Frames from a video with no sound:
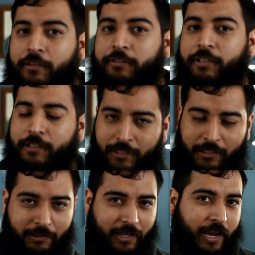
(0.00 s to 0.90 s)
You see,
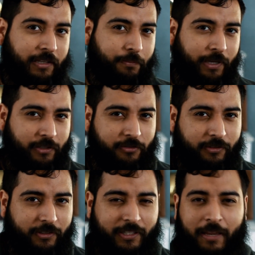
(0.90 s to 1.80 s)
these kind of
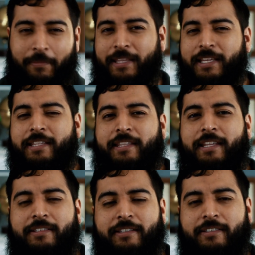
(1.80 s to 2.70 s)
pictures, they may not
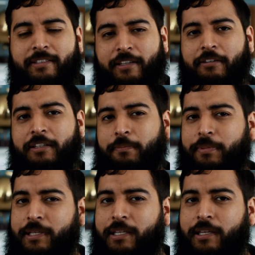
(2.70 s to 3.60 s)
necessarily
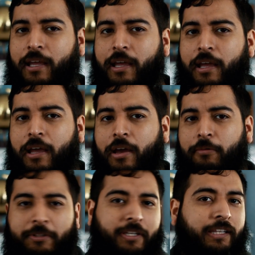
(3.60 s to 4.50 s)
be
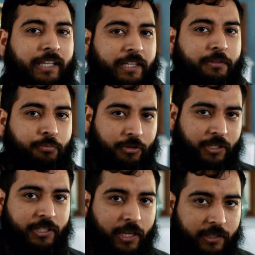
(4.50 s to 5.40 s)
what the client
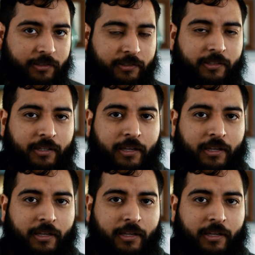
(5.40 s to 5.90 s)
appreciates,